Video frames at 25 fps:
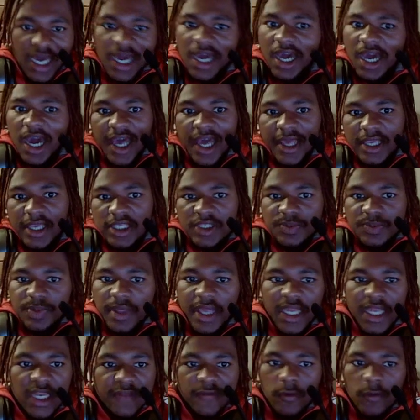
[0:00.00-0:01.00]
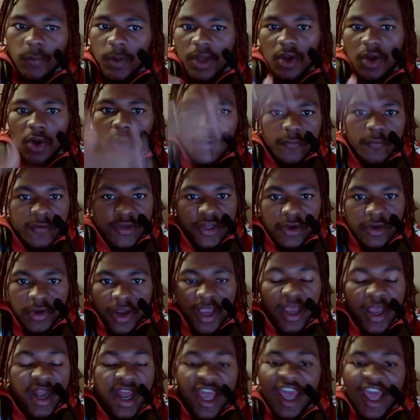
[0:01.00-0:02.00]
I explained. If it went over your
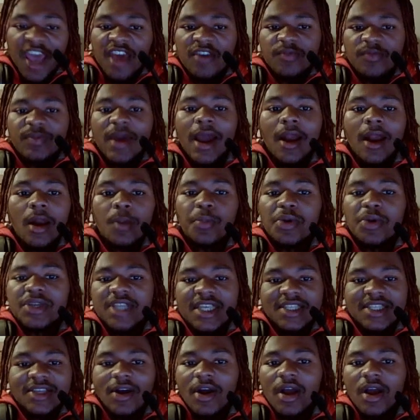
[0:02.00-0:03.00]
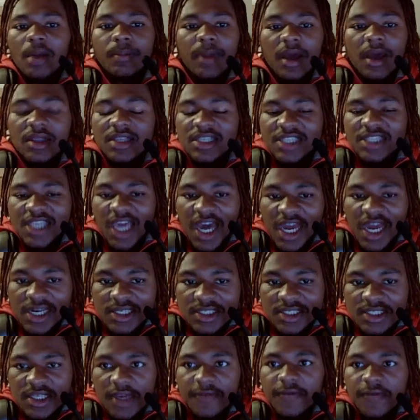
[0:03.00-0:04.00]
head, I have PowerPoints that talk about this kind of
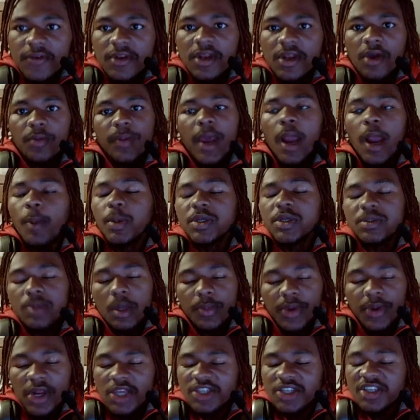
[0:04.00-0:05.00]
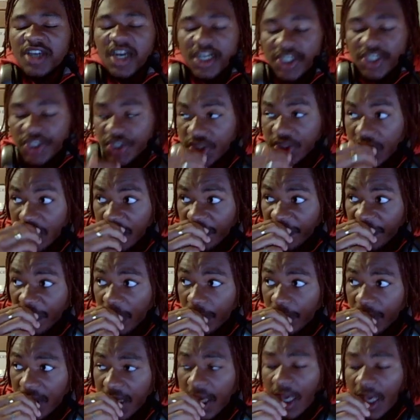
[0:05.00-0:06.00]
stuff. PowerPoints on my Patreon and shit. You feel
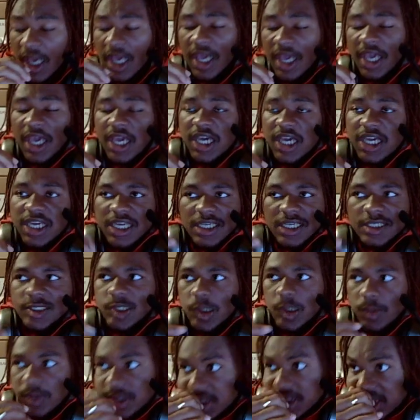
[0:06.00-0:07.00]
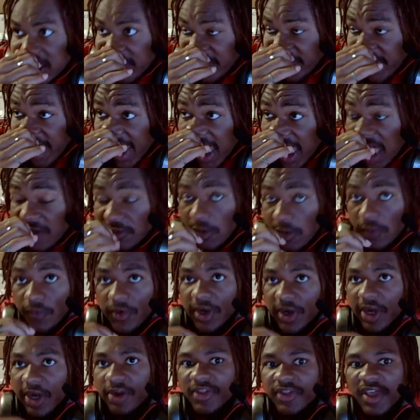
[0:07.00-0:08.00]
me? There's so much stuff I have over
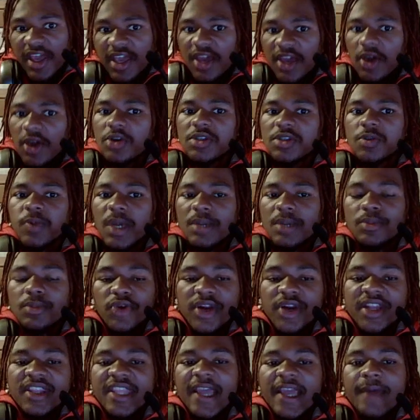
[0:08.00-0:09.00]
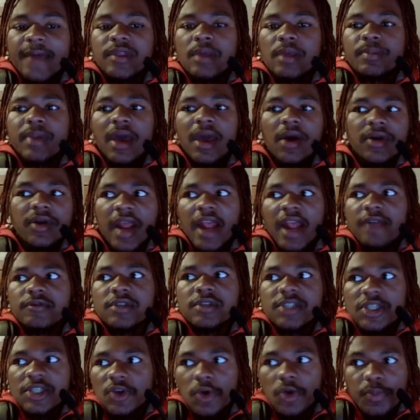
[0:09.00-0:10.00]
there that goes way more in depth about every
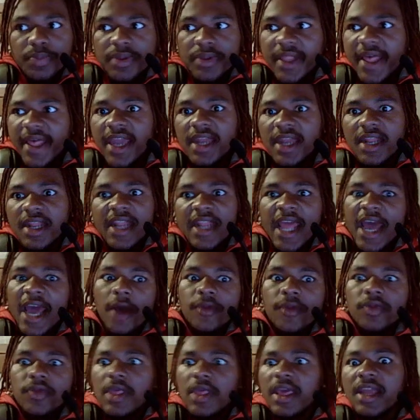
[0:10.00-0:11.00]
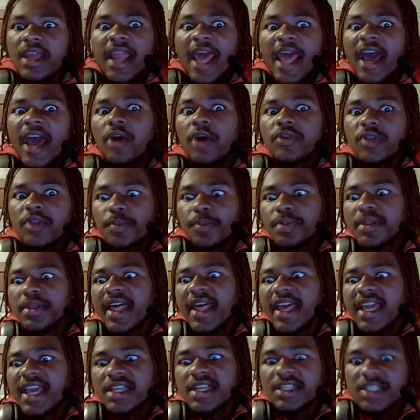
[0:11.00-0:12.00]
single plane and how the
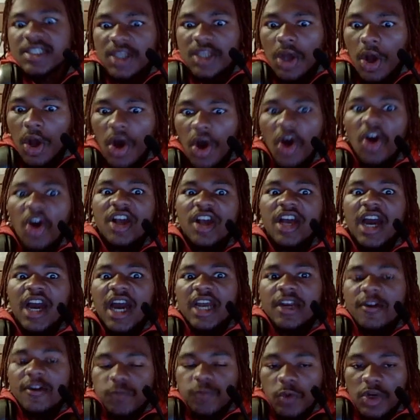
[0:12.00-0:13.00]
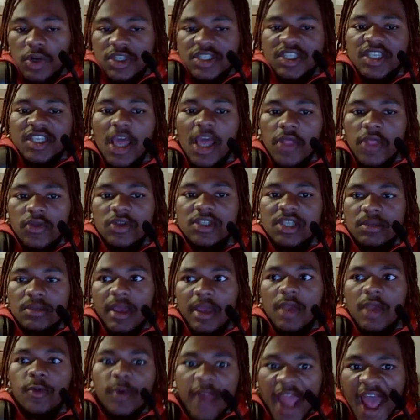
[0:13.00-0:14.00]
planes all kind of work together to
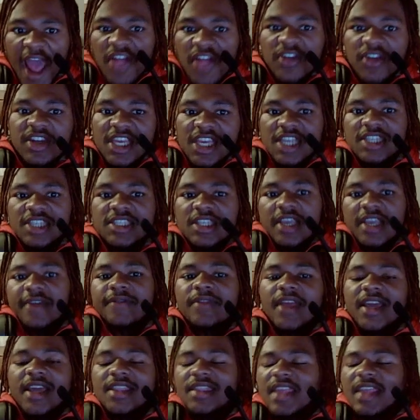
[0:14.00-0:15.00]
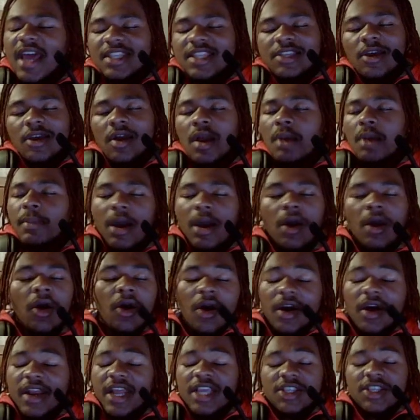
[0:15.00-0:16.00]
make reality and stuff like that. I talk about
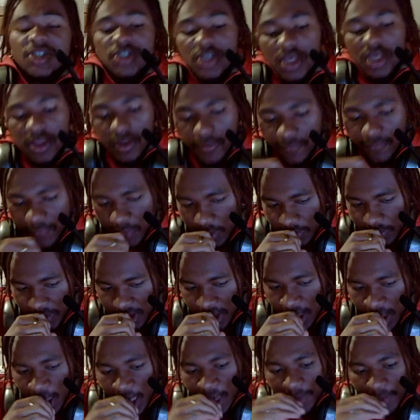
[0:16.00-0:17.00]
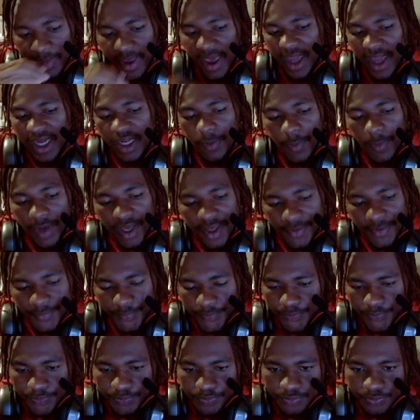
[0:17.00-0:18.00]
all that shit. You feel me? But anyway,
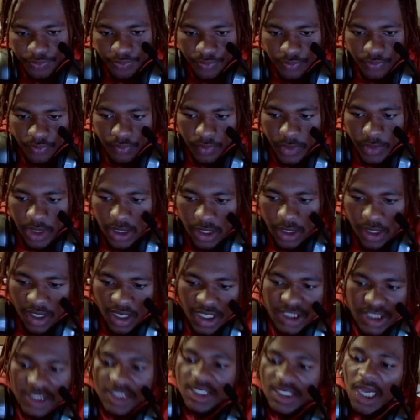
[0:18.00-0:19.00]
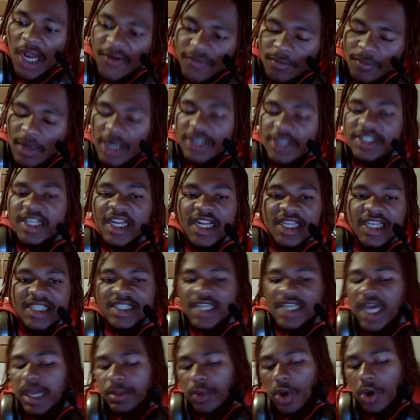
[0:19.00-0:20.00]
aside from understanding
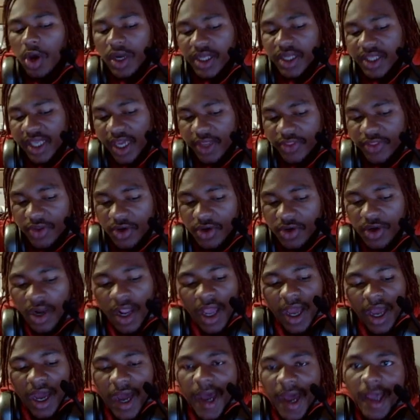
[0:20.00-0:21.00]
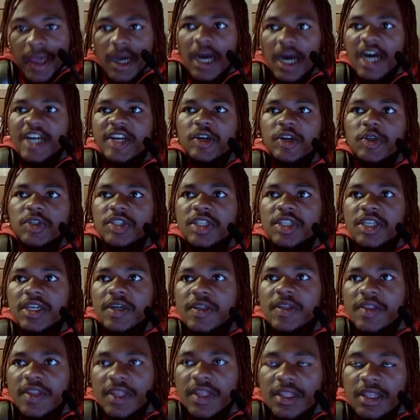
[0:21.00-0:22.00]
time altogether, I
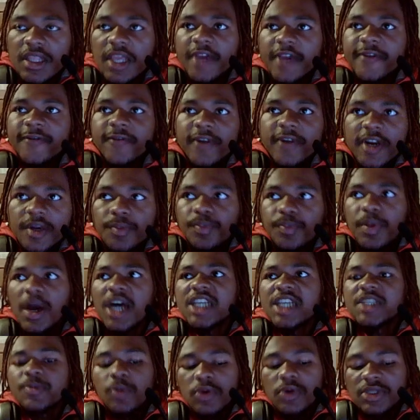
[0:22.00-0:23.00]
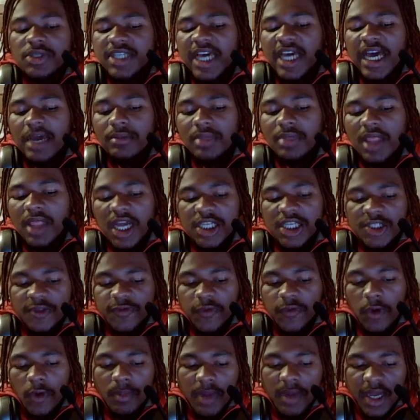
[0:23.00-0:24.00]
understood the different possible timelines
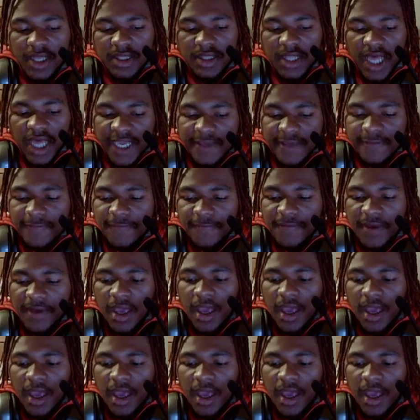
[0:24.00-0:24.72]
for my life.